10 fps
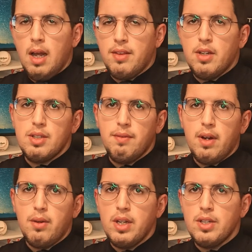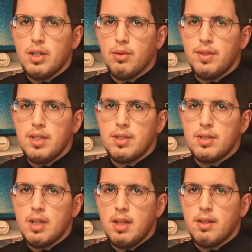And there is a variation of this
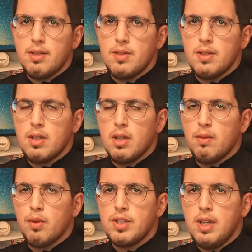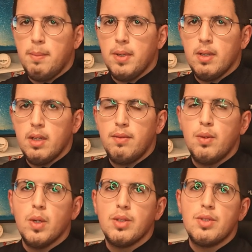sentence. For example,
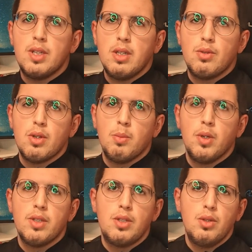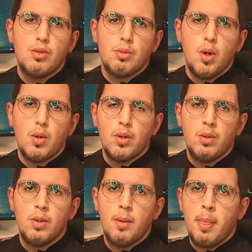if you want to say to someone, see you
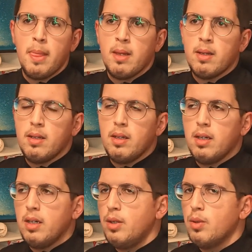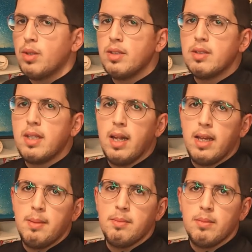tomorrow, uh, you can tell
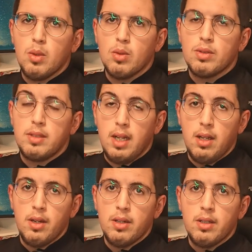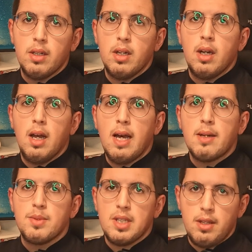him or tell her,
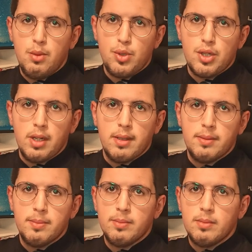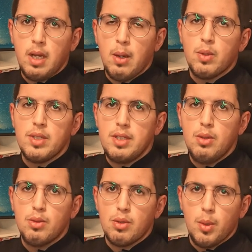Anumza thiusha, I will
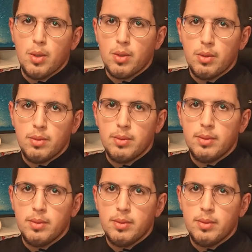see you tomorrow.